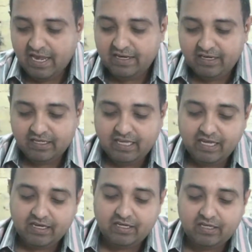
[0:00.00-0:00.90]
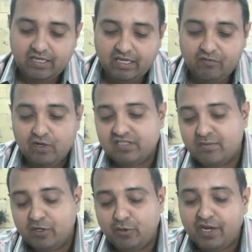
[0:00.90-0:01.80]
And here in verse
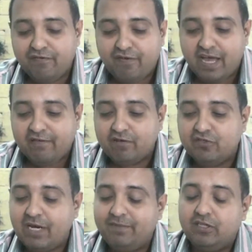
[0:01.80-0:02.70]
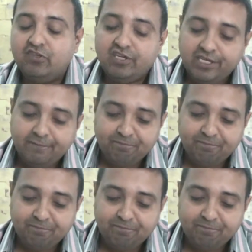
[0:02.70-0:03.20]
number 25 of chapter 3,